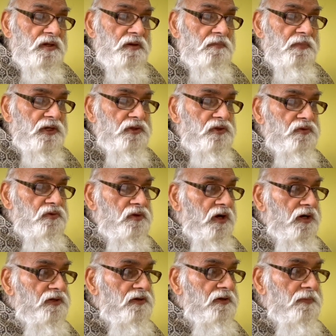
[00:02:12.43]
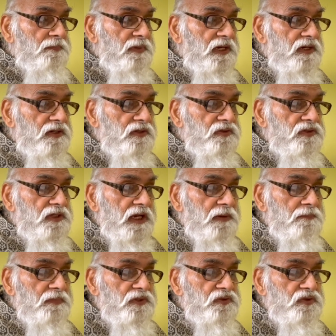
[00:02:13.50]
But do not repeat the
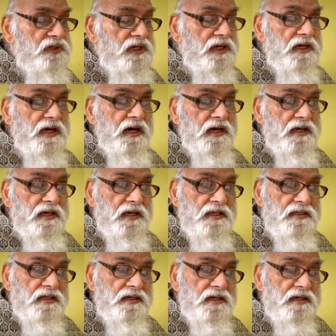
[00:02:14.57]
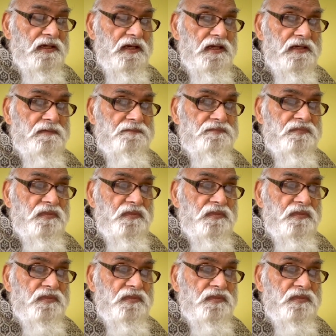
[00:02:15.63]
same mistake again and again